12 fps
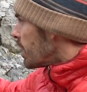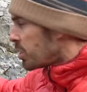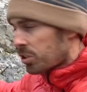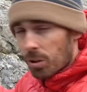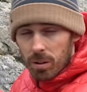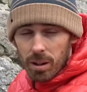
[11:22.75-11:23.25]

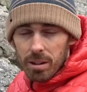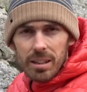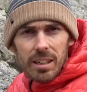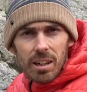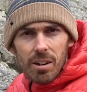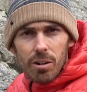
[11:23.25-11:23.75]
shock
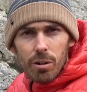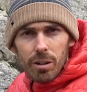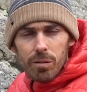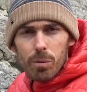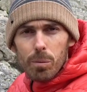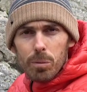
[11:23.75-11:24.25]
loading going on
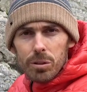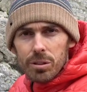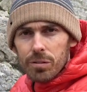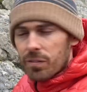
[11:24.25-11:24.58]
if one was to